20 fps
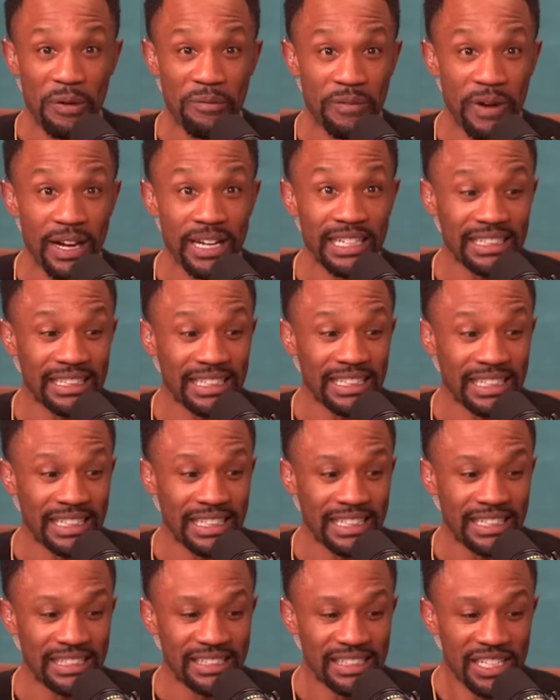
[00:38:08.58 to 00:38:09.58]
the funny thing
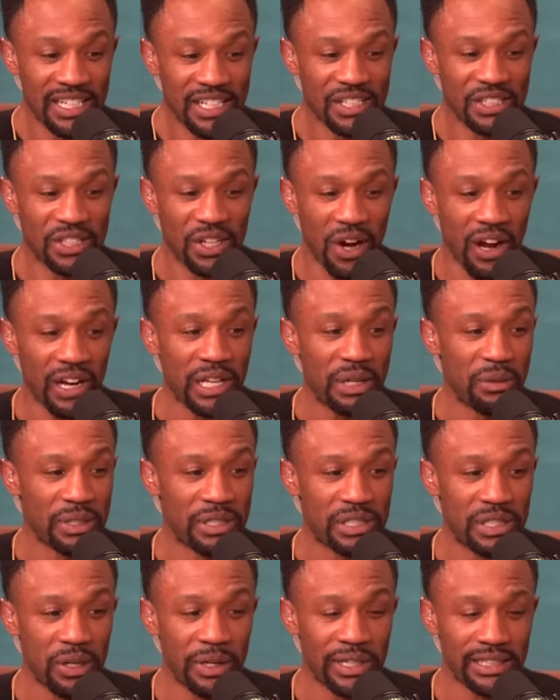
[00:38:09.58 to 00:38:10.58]
is, Charlie
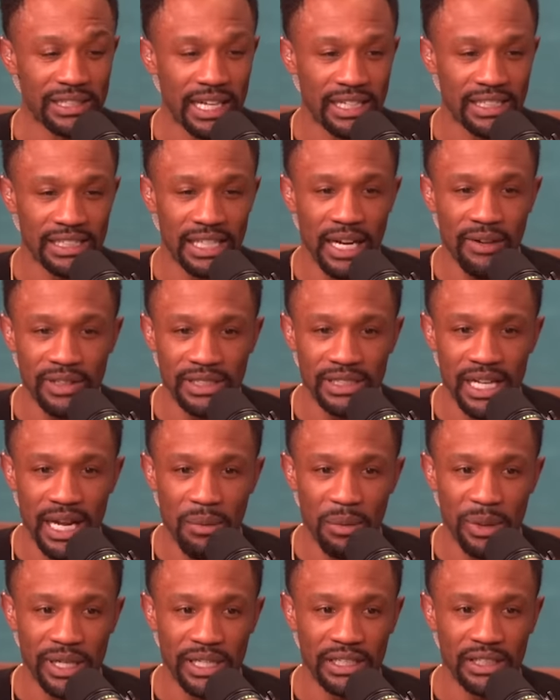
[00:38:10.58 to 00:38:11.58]
was so excited because every
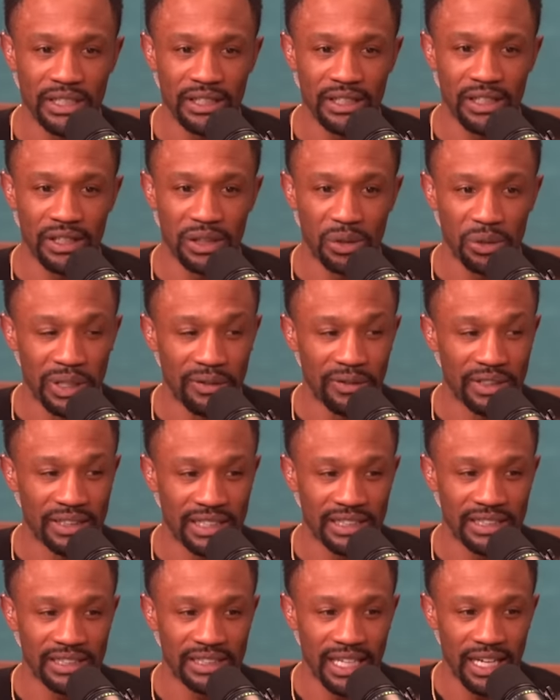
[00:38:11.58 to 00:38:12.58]
time we the three of us
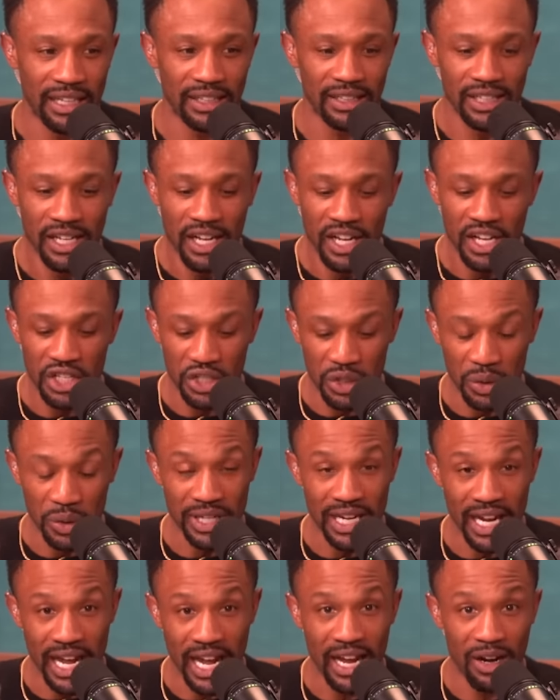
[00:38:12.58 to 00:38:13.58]
get together, you
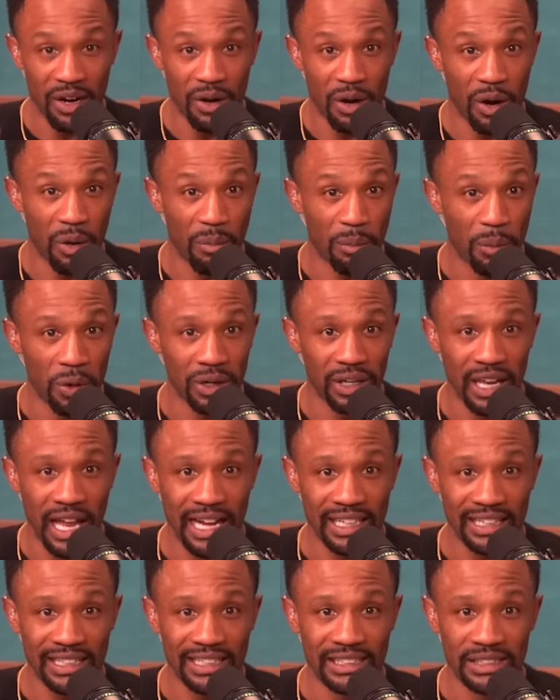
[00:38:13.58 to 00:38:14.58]
and I are more
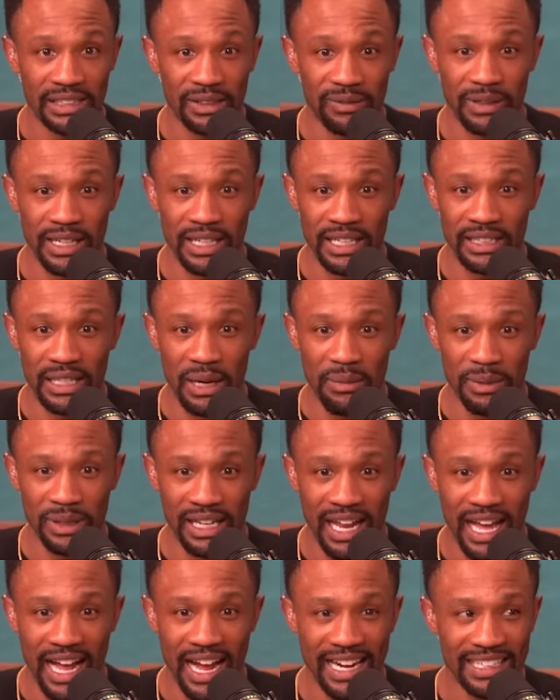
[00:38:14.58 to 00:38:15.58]
likely to end up
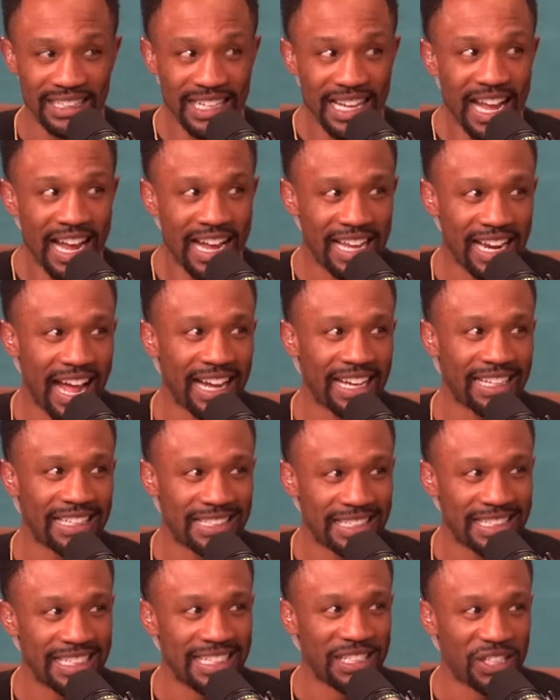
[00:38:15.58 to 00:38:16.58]
aligned, and I sure.
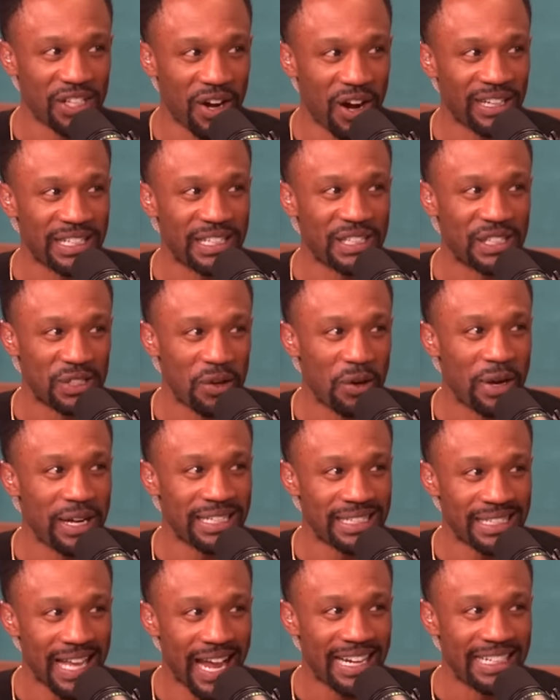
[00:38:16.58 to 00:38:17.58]
can see Charlie so
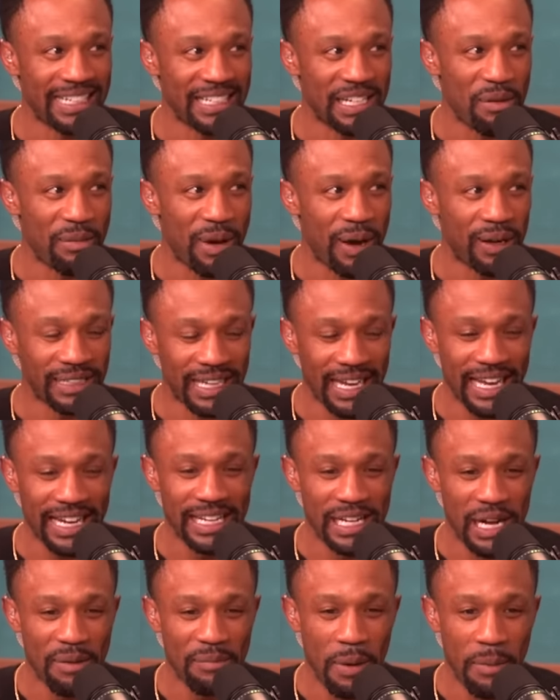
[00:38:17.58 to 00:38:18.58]
excited about
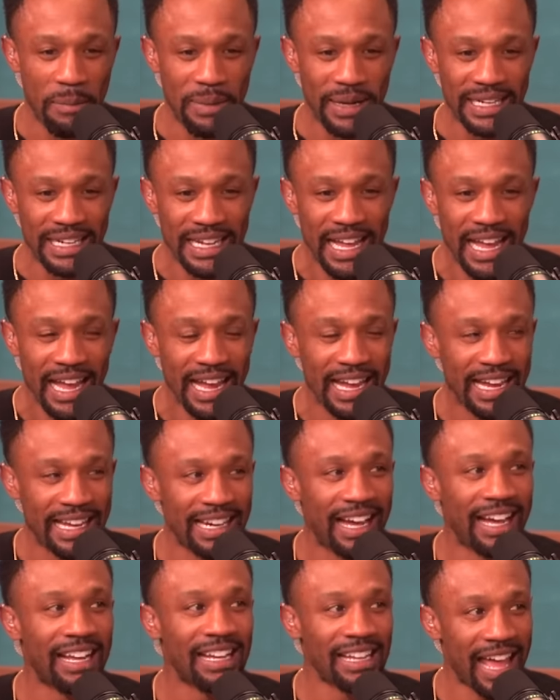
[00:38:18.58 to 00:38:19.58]
ganging up on me. And
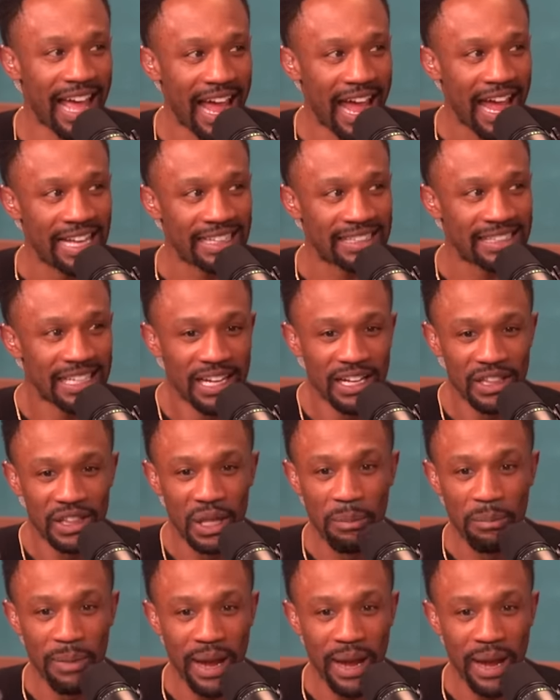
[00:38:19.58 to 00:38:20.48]
alas, the